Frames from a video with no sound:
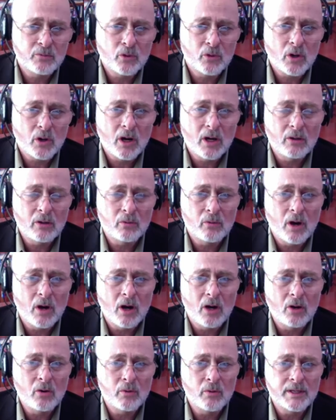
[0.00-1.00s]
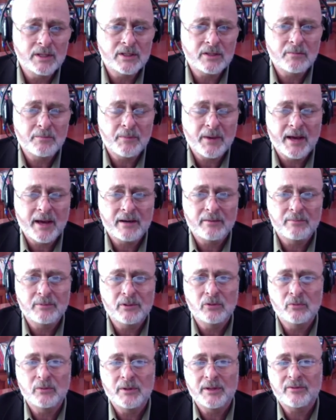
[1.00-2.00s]
were all always
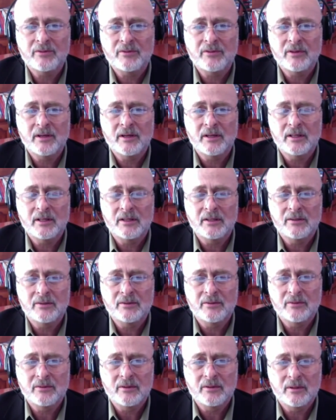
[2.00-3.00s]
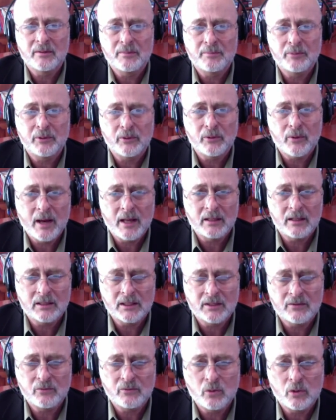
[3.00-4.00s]
compatible with uh, a
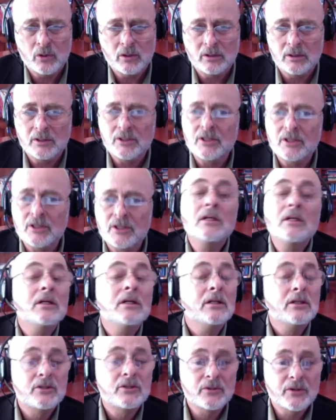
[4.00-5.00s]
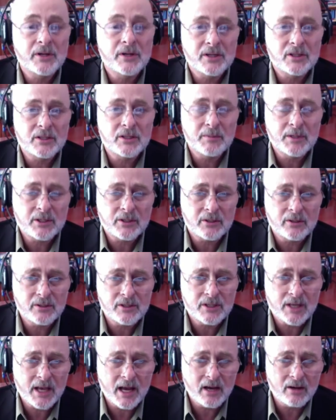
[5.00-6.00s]
plurality of worlds. Judaism, it
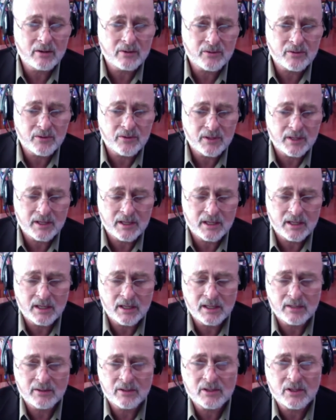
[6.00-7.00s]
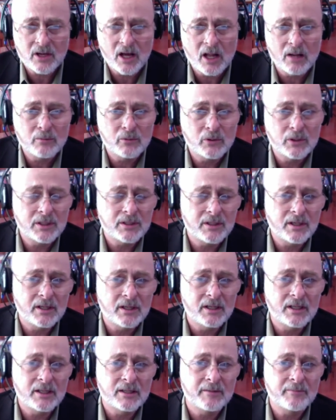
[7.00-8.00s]
turns out, the uh, in the Talmud,
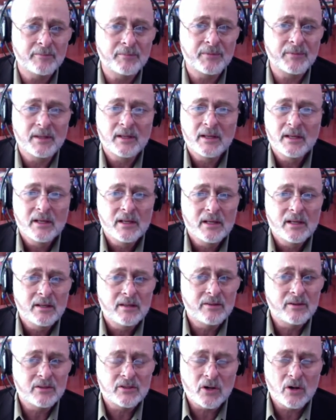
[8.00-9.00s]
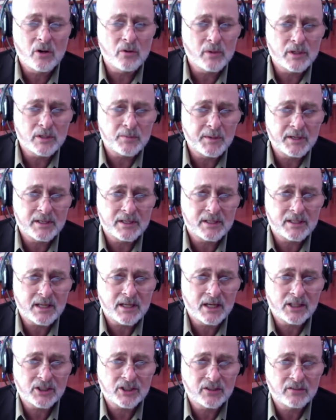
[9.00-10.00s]
um, there's always been
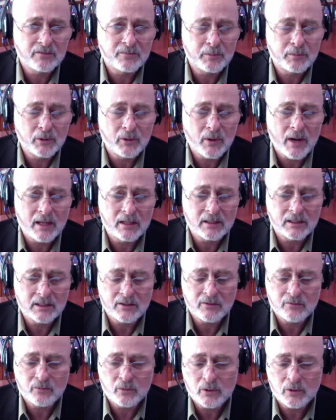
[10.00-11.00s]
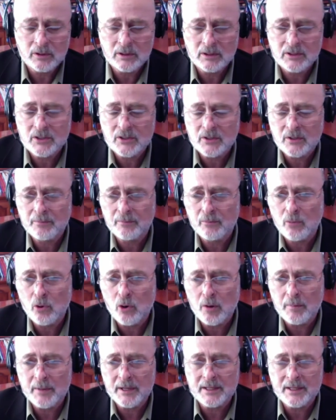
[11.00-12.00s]
discussion of plurality of worlds.
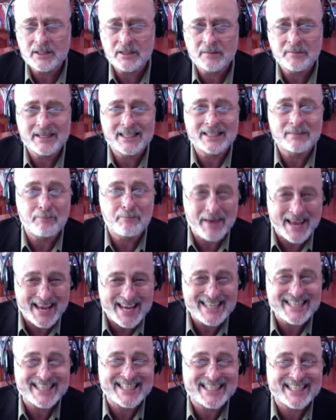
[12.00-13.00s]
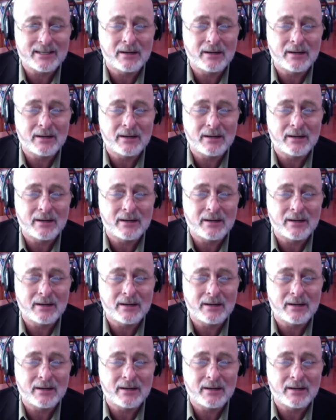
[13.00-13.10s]
Mormonism is based